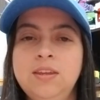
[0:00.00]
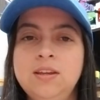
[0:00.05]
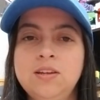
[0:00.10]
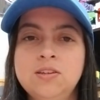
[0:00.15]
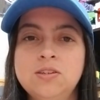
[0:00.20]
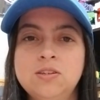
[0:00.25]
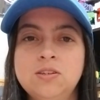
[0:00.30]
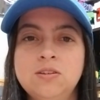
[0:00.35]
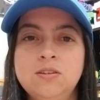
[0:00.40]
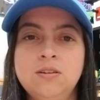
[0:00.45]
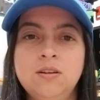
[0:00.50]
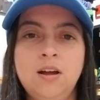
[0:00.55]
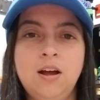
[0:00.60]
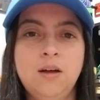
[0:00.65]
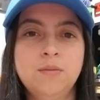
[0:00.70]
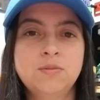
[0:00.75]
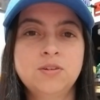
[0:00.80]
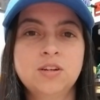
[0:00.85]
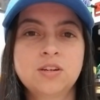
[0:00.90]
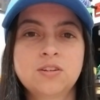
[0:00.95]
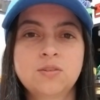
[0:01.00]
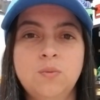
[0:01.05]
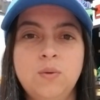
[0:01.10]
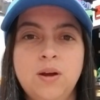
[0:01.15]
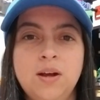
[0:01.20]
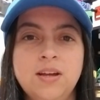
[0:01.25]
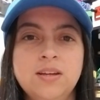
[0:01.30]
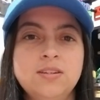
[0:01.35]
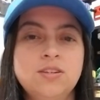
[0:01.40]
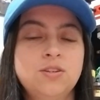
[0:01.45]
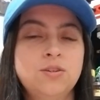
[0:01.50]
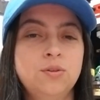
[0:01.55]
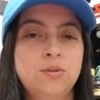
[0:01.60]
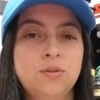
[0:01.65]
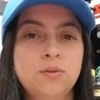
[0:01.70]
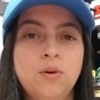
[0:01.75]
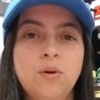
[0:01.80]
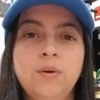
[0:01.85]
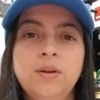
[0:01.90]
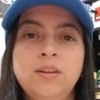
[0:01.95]
things objects-wise to
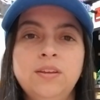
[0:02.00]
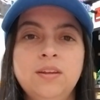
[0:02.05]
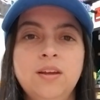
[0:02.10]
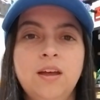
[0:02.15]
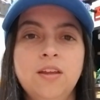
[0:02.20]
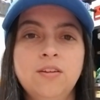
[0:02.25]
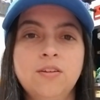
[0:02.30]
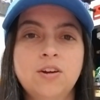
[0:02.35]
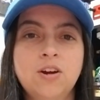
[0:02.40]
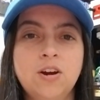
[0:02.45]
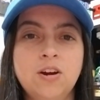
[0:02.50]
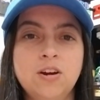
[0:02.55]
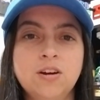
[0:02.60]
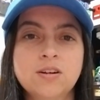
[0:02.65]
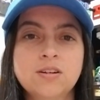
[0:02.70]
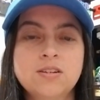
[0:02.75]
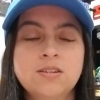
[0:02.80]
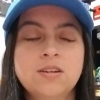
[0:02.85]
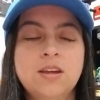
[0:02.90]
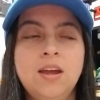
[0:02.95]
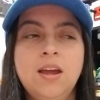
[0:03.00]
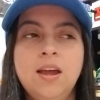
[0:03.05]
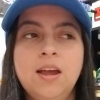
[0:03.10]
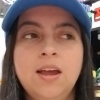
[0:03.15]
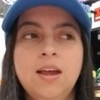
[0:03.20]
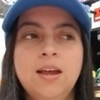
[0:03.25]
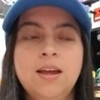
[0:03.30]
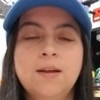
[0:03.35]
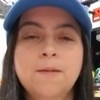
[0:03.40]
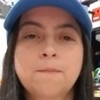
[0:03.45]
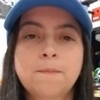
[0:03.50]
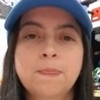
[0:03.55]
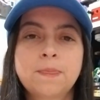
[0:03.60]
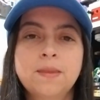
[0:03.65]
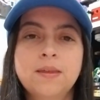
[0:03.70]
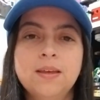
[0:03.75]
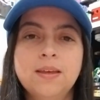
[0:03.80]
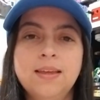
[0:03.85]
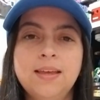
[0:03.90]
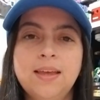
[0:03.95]
throw at the other carts.
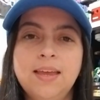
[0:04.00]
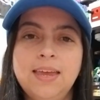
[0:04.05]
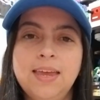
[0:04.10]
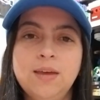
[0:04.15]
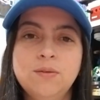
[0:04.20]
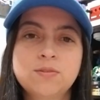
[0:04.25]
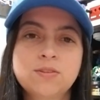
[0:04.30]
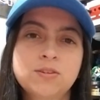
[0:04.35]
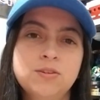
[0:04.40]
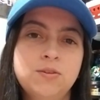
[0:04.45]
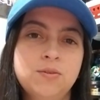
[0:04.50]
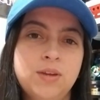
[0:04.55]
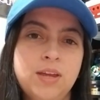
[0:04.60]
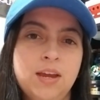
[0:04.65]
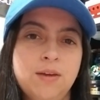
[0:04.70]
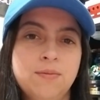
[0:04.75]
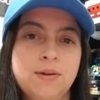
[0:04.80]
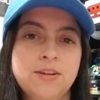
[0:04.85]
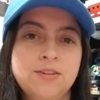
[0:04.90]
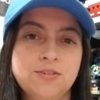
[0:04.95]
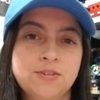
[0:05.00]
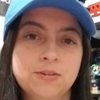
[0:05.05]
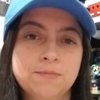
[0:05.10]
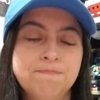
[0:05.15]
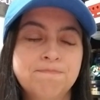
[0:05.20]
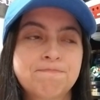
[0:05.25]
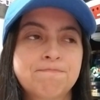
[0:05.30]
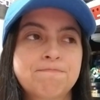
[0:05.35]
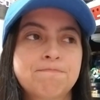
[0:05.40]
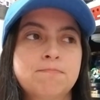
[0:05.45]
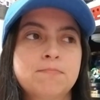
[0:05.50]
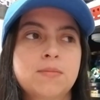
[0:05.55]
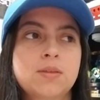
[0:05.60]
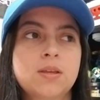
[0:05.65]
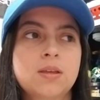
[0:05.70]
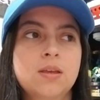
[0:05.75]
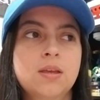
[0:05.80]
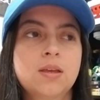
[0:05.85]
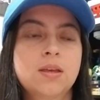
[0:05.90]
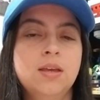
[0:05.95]
It was an okay racer.
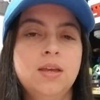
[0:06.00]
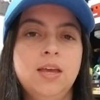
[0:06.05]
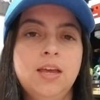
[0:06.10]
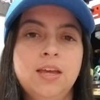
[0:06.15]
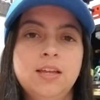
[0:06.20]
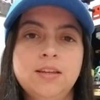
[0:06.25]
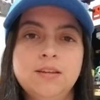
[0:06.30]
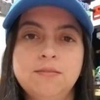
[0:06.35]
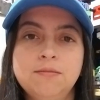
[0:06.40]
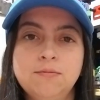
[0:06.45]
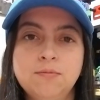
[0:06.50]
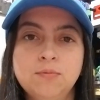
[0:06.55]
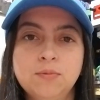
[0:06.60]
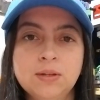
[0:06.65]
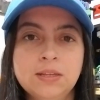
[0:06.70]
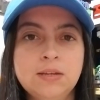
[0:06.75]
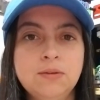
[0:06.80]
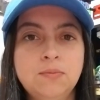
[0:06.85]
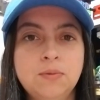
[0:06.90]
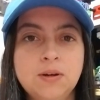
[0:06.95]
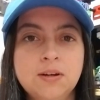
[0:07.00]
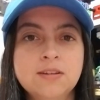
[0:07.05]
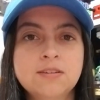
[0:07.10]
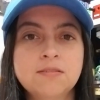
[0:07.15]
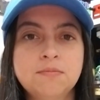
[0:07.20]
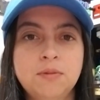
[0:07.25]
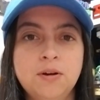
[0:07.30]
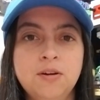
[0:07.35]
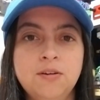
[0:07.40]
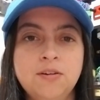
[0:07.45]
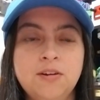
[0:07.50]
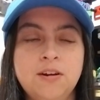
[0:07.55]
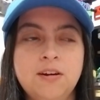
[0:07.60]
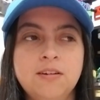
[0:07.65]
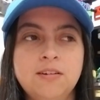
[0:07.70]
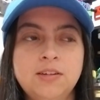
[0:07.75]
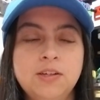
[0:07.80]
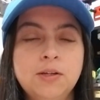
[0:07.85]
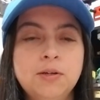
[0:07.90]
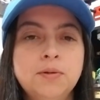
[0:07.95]
It really was a Mario
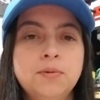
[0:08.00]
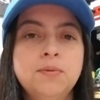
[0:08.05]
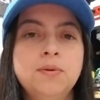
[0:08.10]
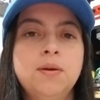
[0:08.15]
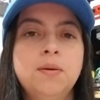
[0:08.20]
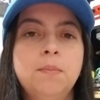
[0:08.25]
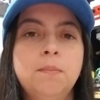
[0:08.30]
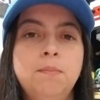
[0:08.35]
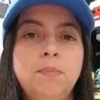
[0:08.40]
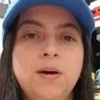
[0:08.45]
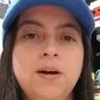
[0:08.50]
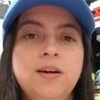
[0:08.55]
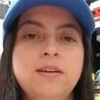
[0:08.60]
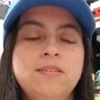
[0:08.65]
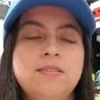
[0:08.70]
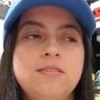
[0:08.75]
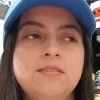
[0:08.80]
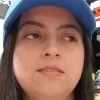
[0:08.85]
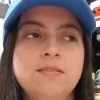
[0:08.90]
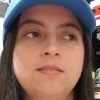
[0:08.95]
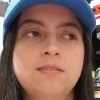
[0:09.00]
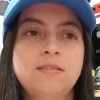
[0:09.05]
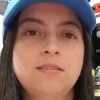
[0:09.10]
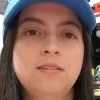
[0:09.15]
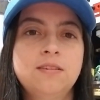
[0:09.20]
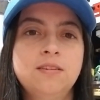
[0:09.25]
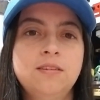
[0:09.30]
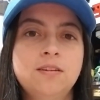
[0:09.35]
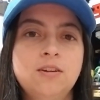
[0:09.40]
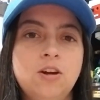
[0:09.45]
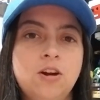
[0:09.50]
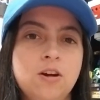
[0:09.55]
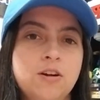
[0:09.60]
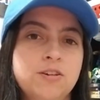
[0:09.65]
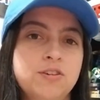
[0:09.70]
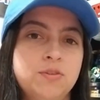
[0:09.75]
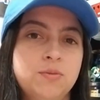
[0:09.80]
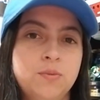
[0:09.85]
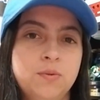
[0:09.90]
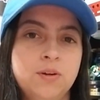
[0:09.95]
Kart clone, but the
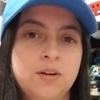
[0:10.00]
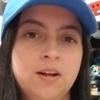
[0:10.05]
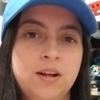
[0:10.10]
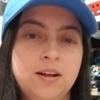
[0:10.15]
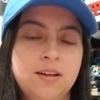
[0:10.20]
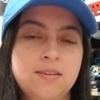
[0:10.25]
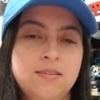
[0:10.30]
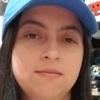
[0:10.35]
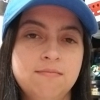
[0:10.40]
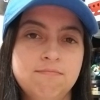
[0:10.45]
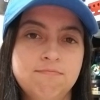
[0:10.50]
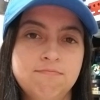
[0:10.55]
carts were not